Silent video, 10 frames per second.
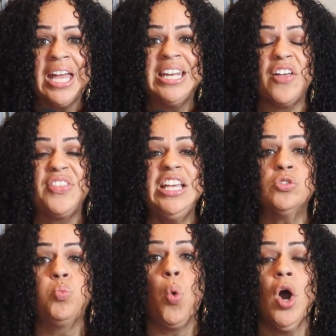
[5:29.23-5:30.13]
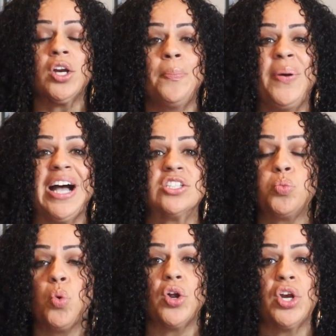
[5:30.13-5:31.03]
Now, these water
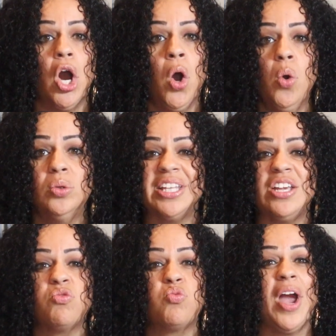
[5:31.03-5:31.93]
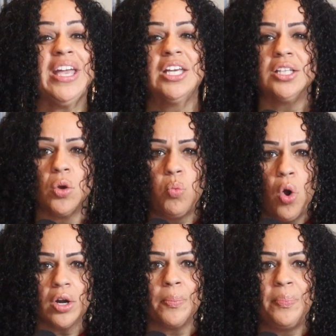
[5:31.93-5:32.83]
pots weren't only regular
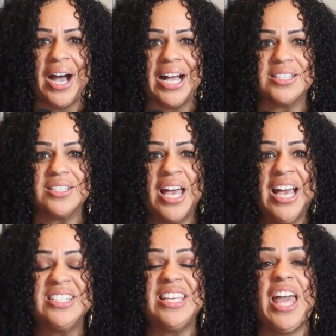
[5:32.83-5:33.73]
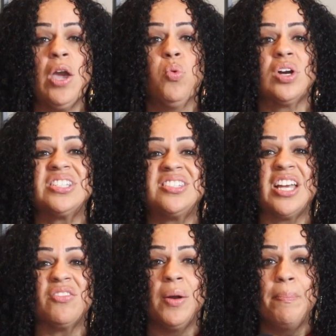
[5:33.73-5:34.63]
water pots. See, they were
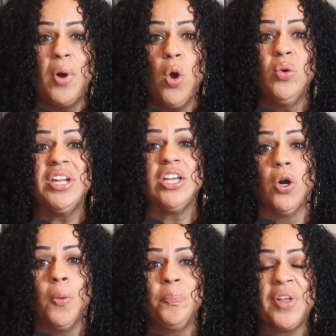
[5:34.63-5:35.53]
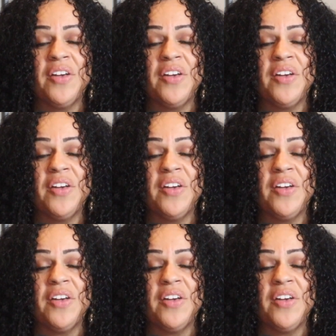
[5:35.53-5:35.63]
ceremonial.